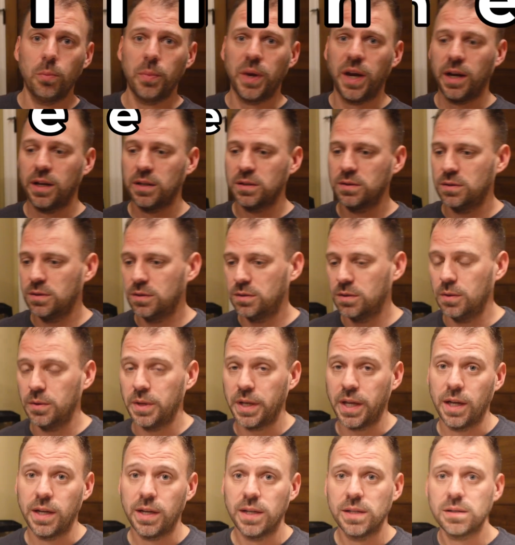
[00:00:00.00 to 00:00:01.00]
Max. So
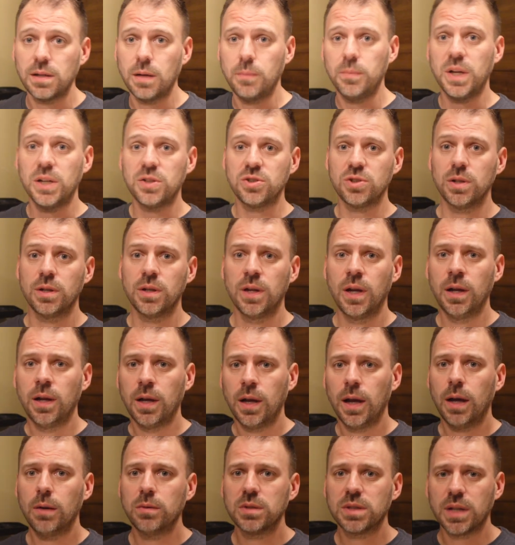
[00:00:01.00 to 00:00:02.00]
again, as I mentioned,
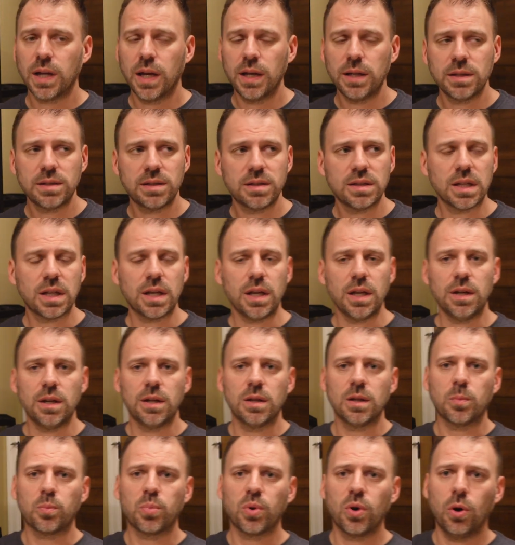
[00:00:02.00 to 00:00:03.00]
I was kind of sticking
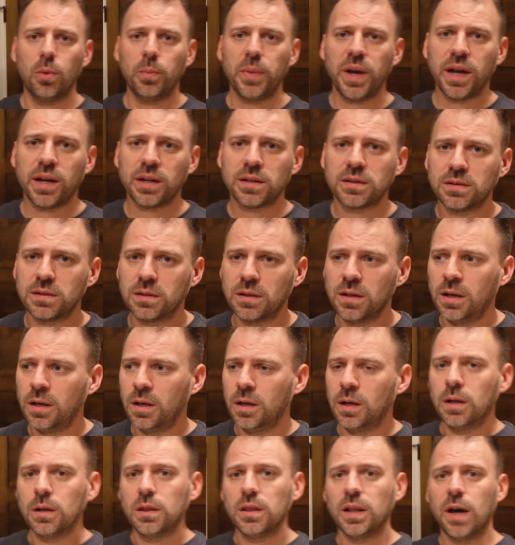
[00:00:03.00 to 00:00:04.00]
in the Pro Max
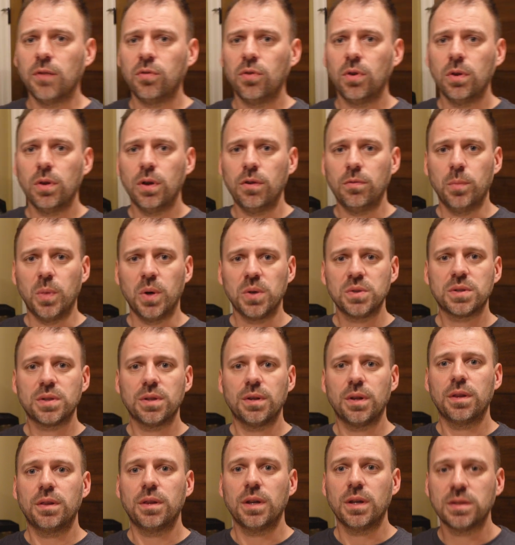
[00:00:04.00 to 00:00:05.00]
level of most
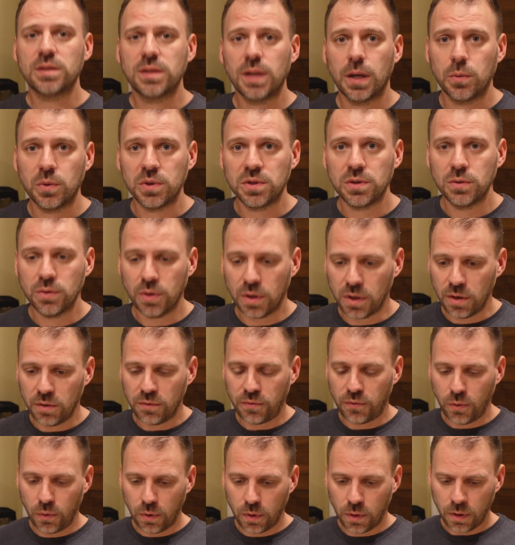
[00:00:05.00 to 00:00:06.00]
of the things that I was looking
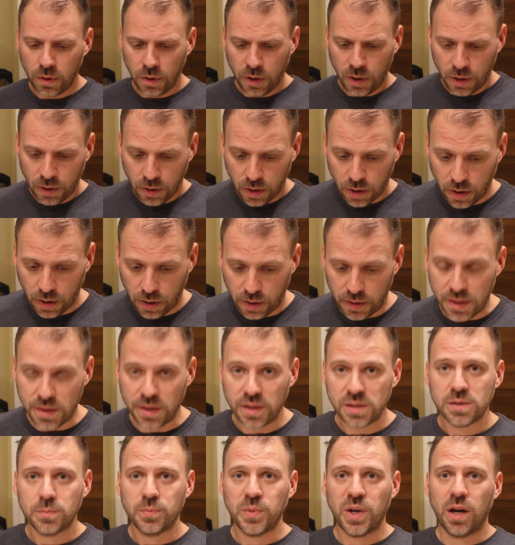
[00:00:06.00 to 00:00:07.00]
for. In
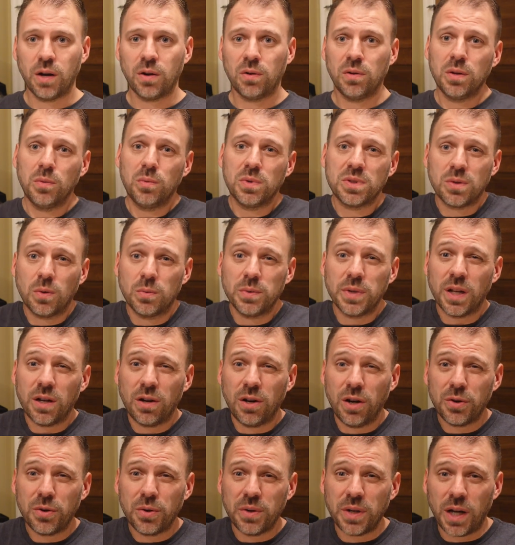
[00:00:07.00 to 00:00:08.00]
this model, it was only
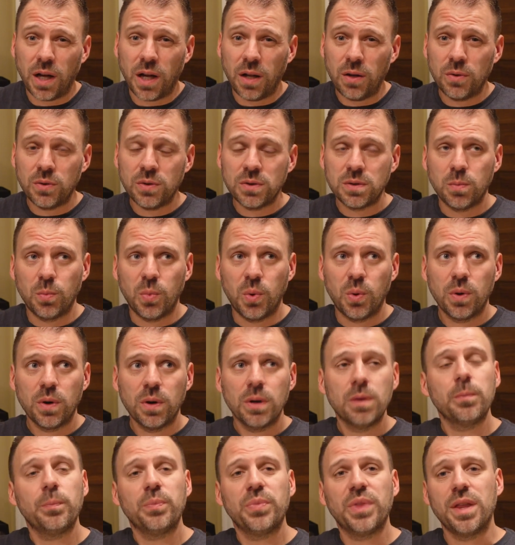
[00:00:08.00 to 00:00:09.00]
$100
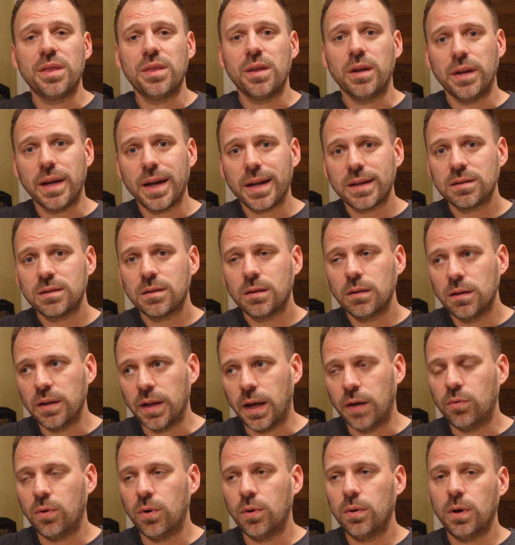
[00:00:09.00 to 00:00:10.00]
more than the next
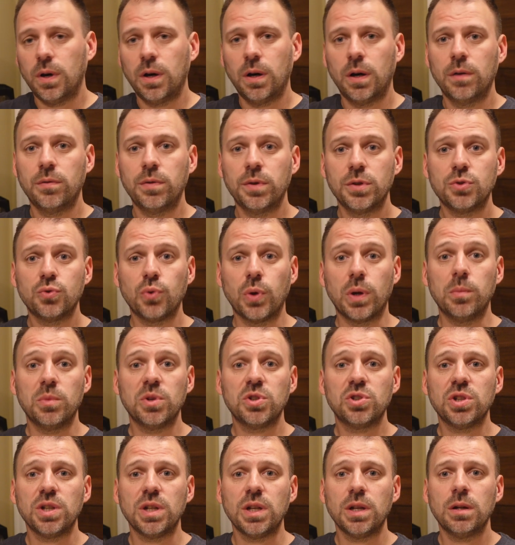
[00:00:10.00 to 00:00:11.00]
level of Dream
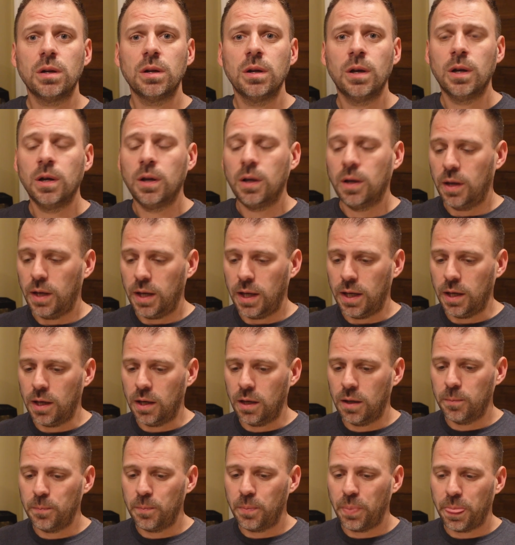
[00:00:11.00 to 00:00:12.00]
Machine.
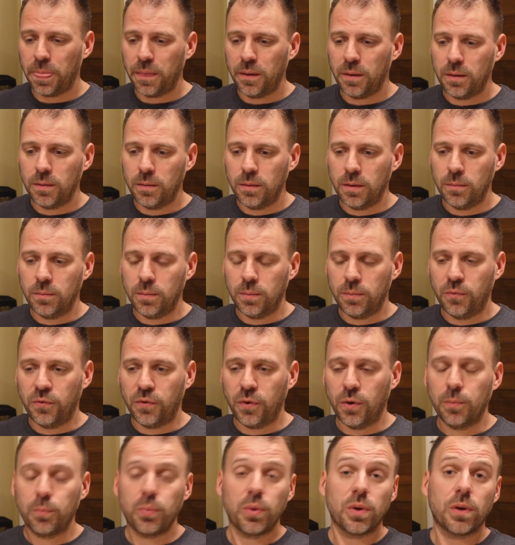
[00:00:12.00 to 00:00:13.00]
And for